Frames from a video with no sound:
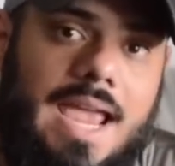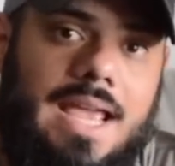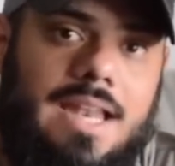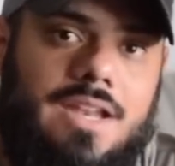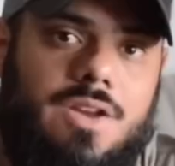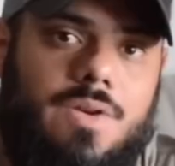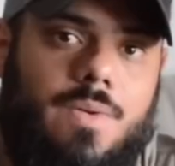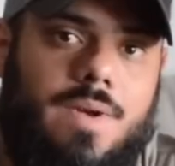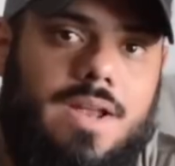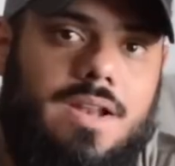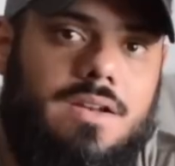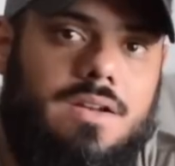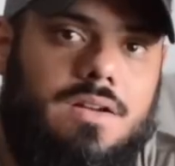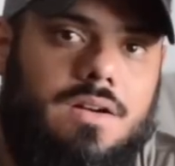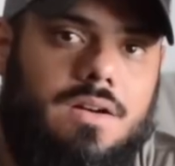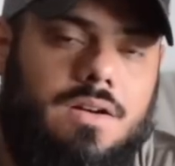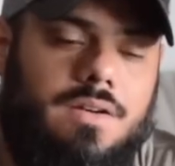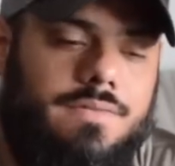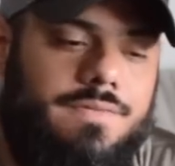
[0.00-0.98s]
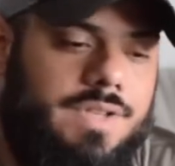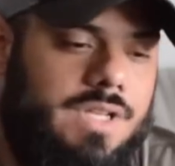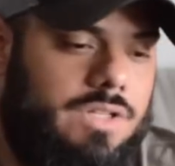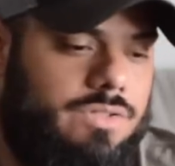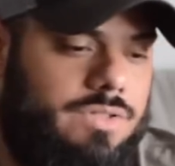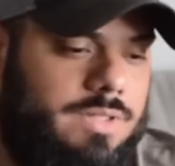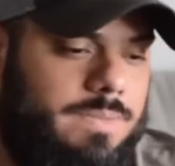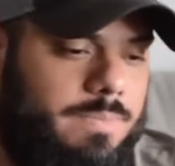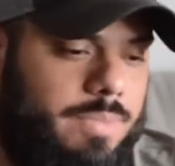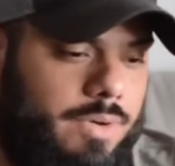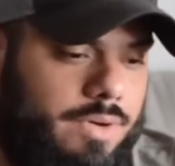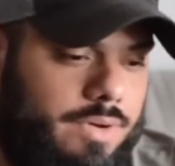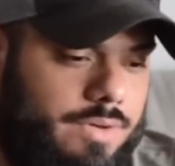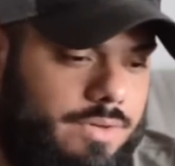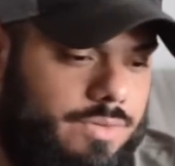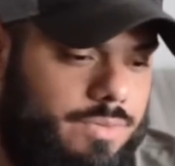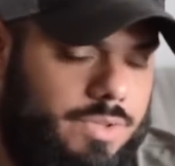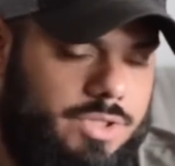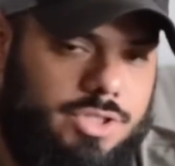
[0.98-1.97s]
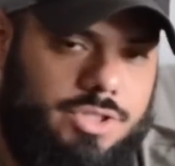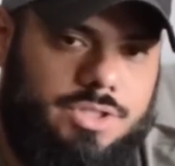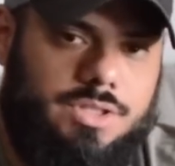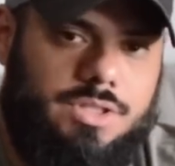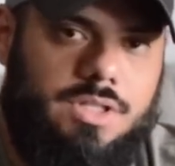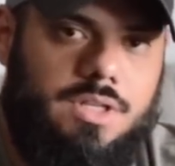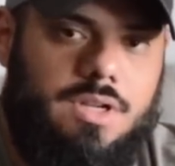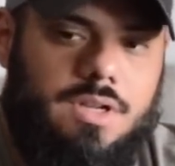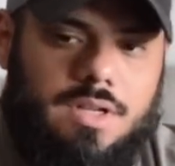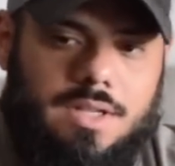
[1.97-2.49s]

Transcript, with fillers: eighty grain uh, V L D Burgers, which